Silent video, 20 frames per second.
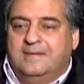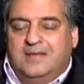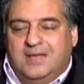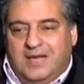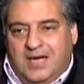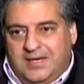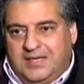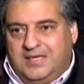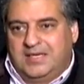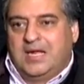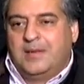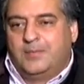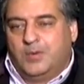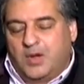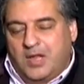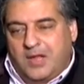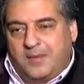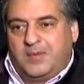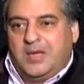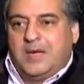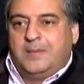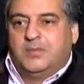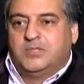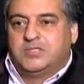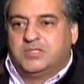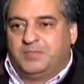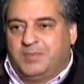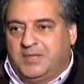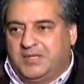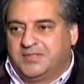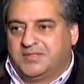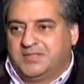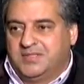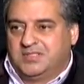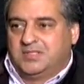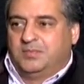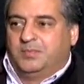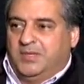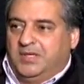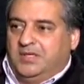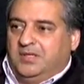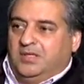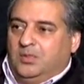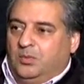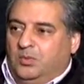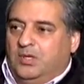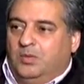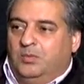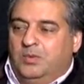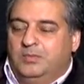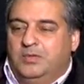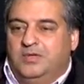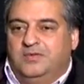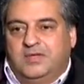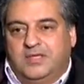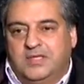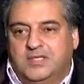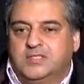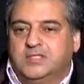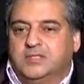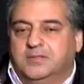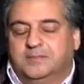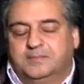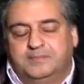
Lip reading: and enabling people to participate in the world we're moving into.